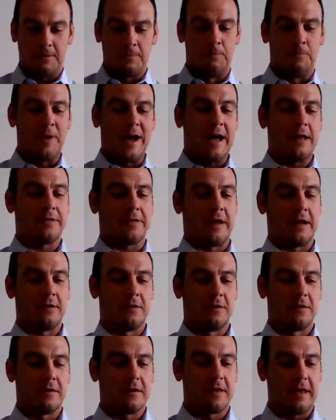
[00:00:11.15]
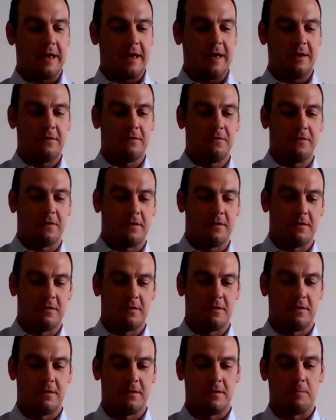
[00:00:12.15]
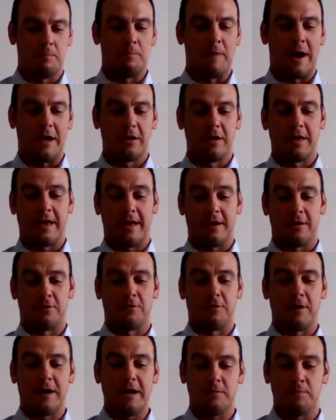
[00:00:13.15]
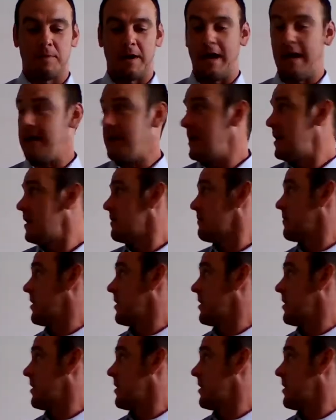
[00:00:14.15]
Bats enter the cave, modeled at a rate by E of